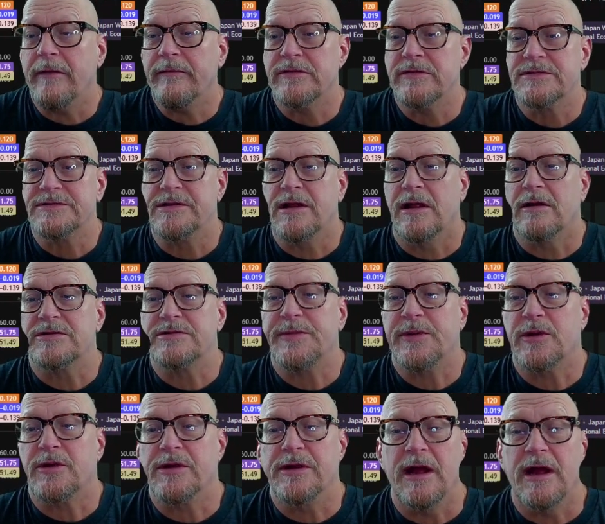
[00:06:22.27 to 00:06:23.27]
versus dollar is
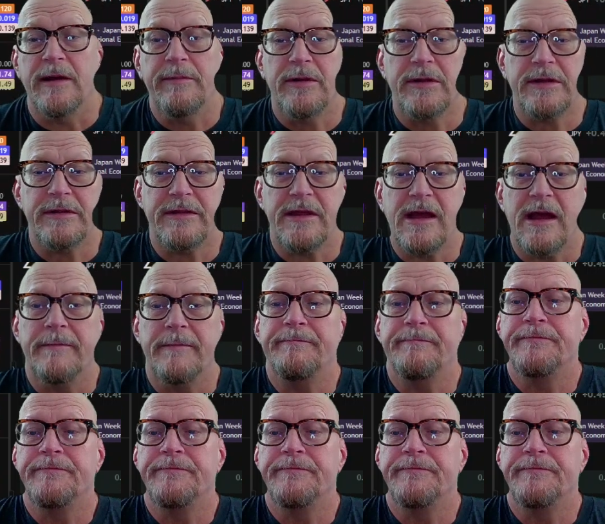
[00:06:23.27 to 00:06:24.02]
perking up. Look at that.